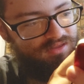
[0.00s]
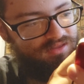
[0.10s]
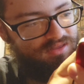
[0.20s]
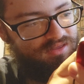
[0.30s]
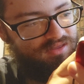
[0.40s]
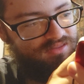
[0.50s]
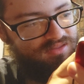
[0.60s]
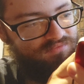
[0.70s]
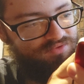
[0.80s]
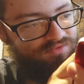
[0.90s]
Yeah,
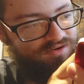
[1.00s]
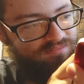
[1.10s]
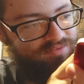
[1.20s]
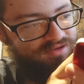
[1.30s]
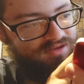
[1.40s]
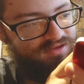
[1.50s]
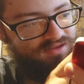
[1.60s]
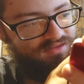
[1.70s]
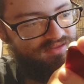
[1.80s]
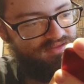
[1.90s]

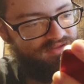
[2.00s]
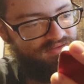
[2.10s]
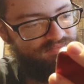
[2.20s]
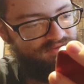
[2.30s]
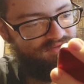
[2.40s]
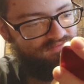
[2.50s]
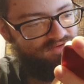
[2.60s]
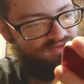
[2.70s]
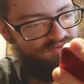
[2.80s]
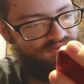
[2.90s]
720p, 1080p,
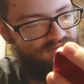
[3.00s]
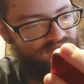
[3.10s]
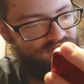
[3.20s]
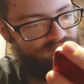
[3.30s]
VGA.